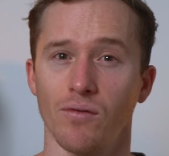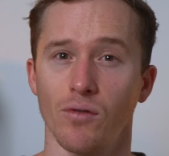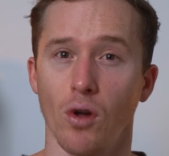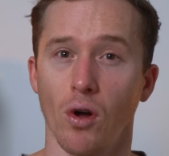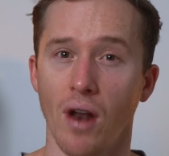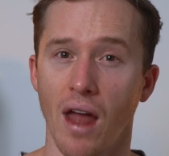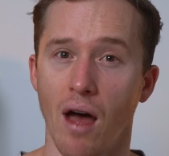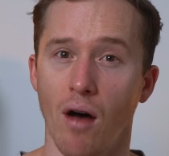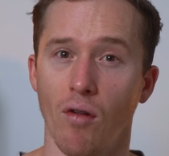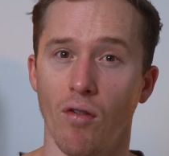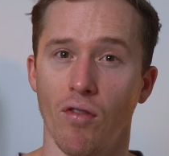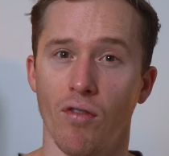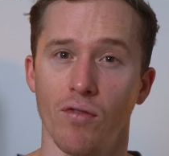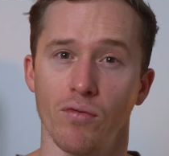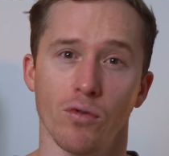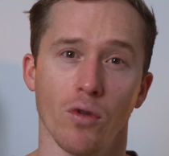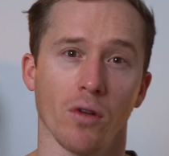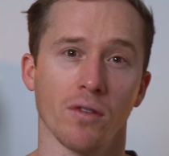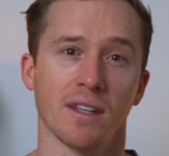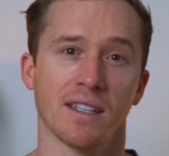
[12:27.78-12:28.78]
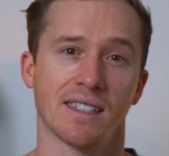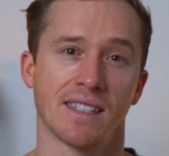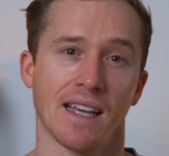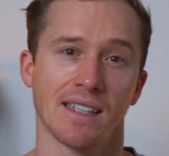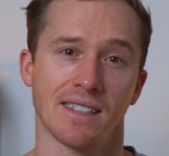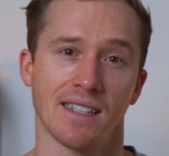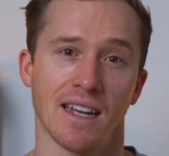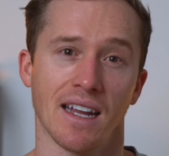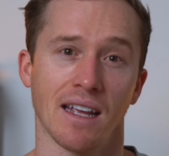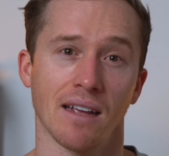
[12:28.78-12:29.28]
Not health, not
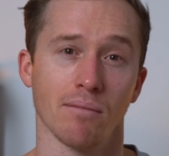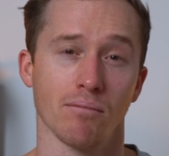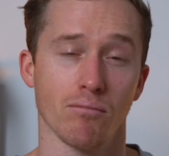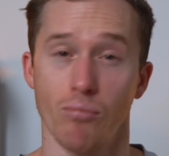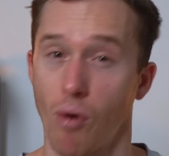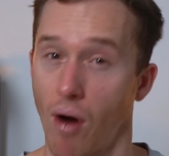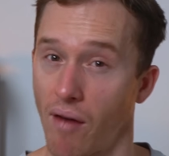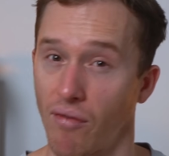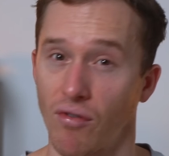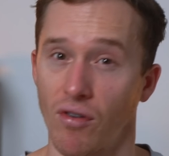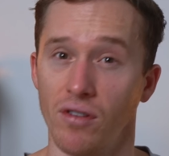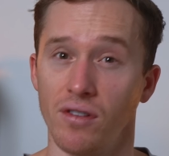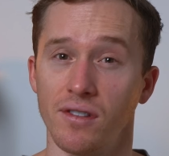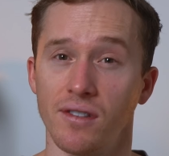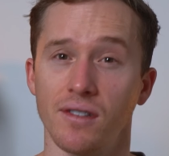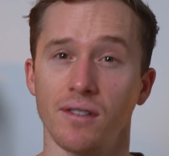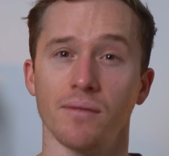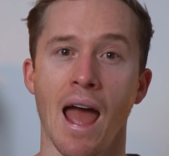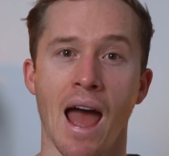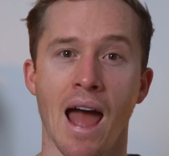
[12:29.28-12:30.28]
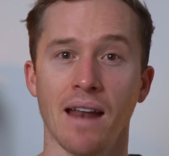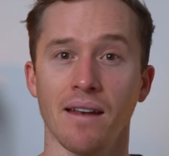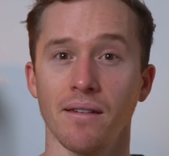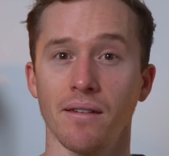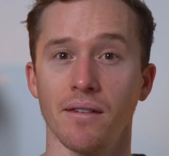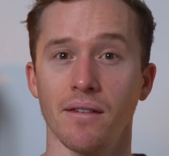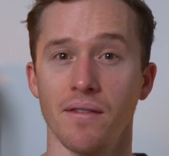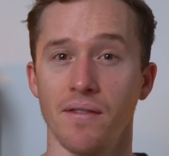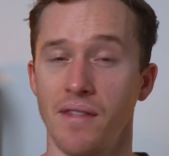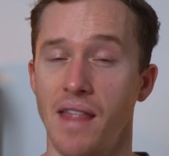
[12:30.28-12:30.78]
necessity, preference.
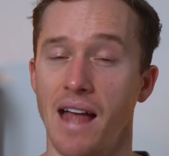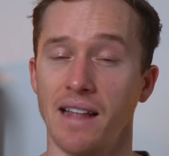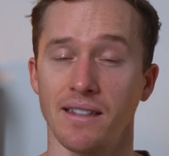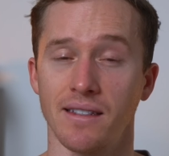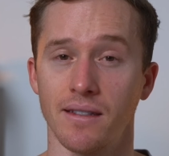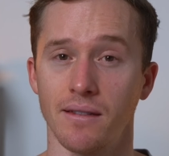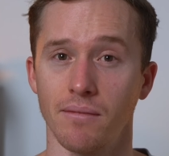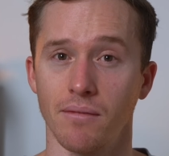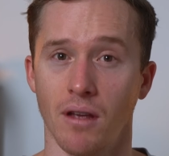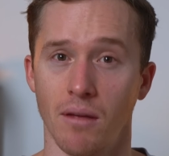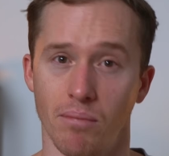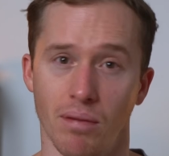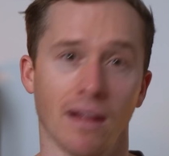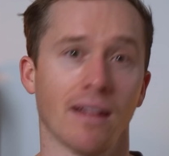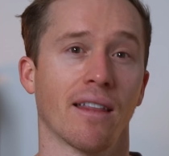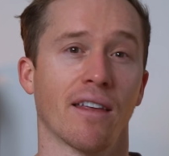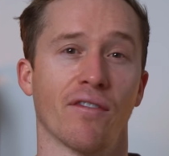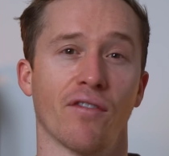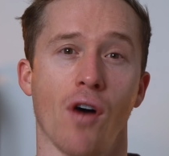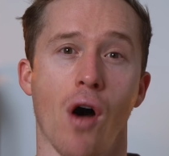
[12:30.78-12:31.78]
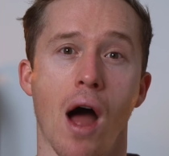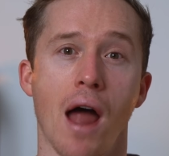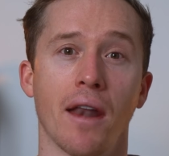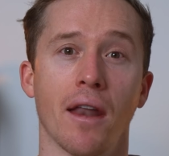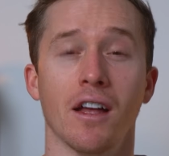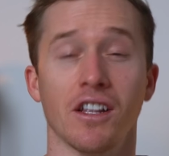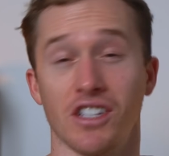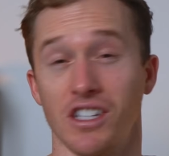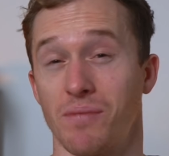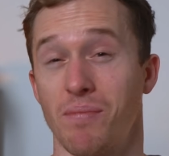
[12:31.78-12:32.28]
And that's completely fine.
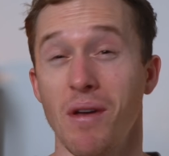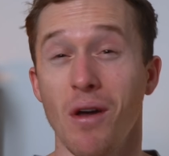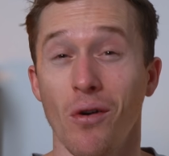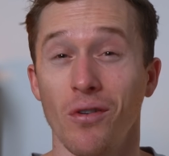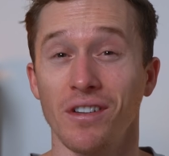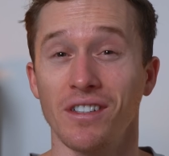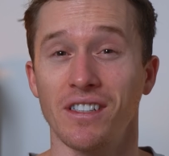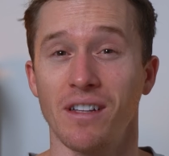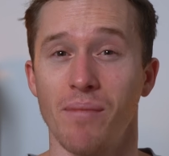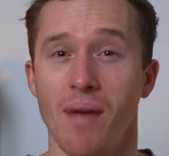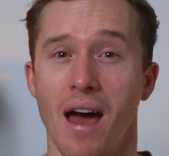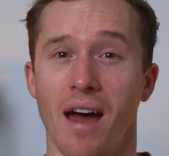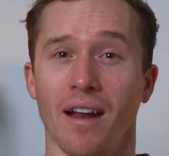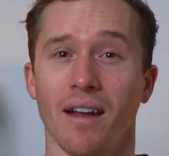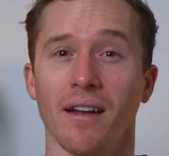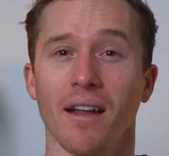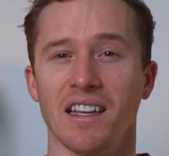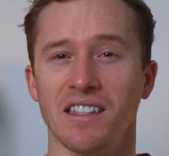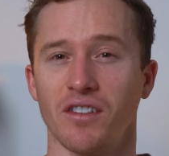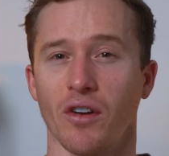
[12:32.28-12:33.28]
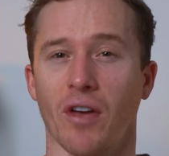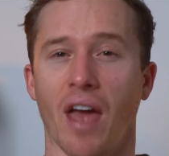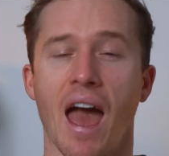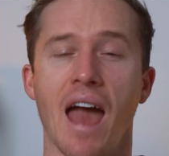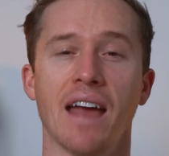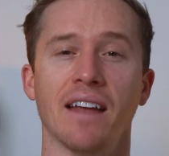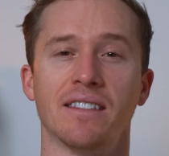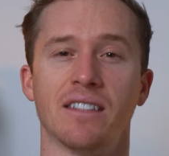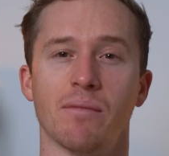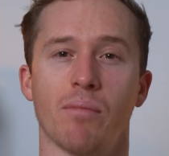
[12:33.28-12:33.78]
Just be honest about it. It's
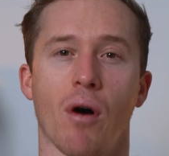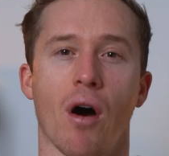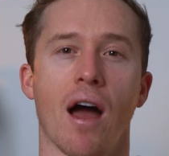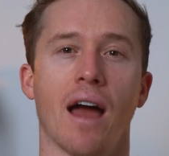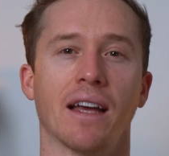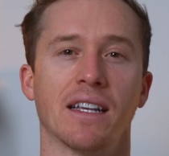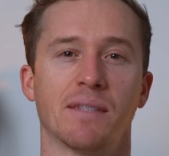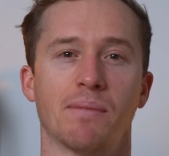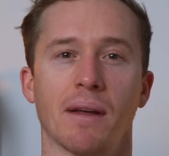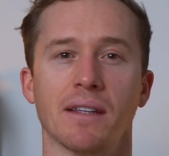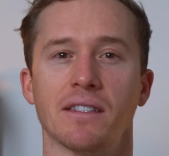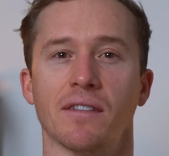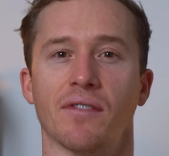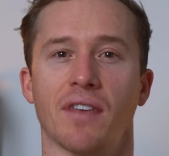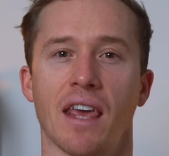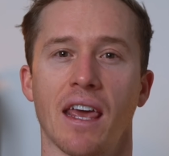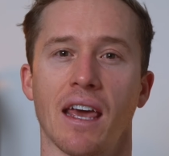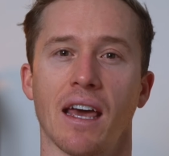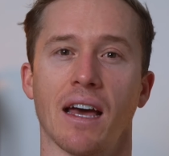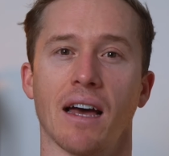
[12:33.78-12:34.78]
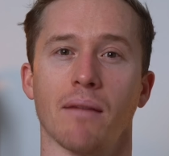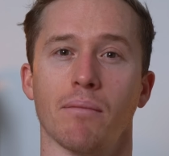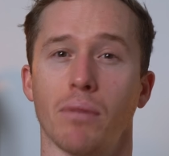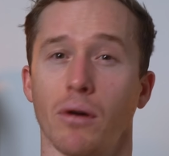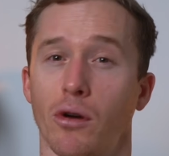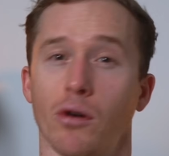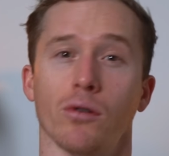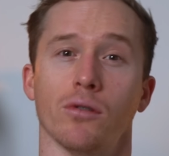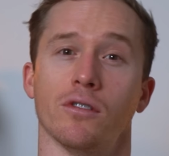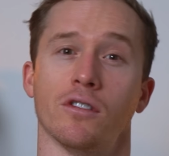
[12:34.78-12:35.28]
okay to buy expensive gear
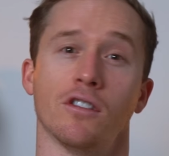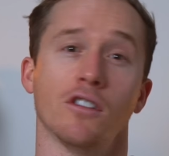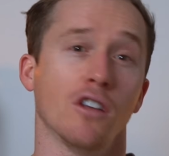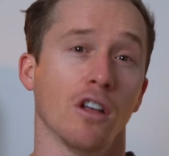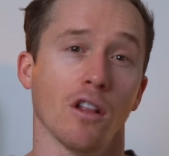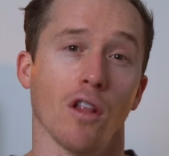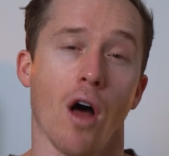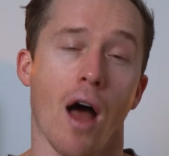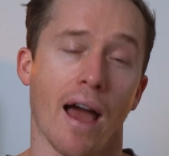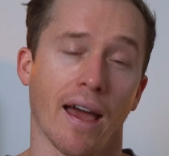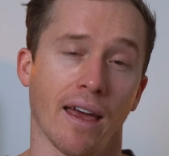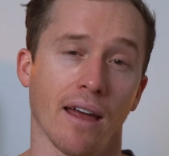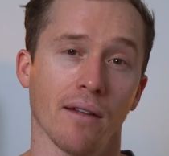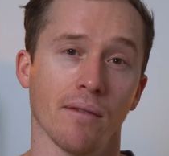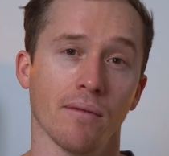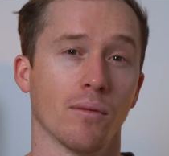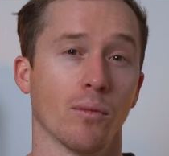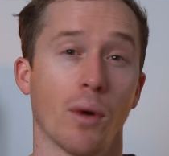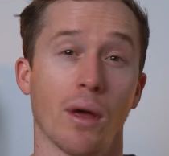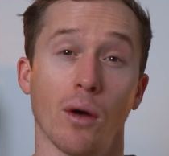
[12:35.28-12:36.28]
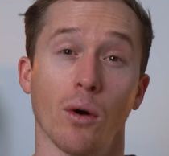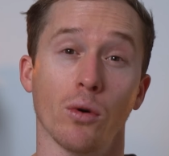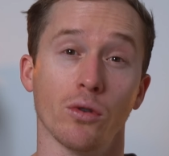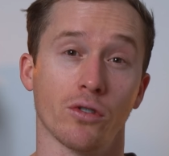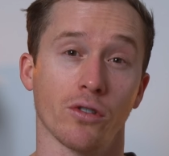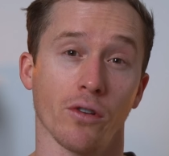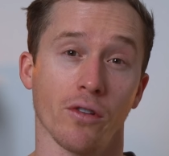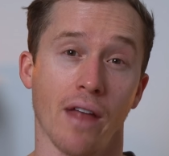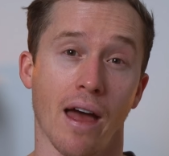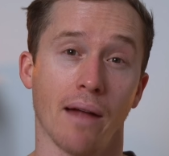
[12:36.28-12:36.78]
because you like it. We all
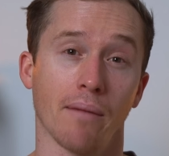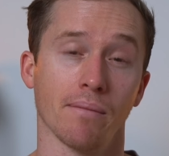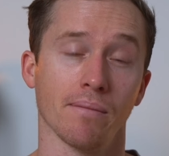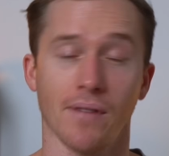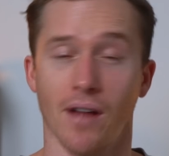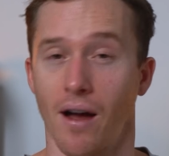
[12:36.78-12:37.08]
do that.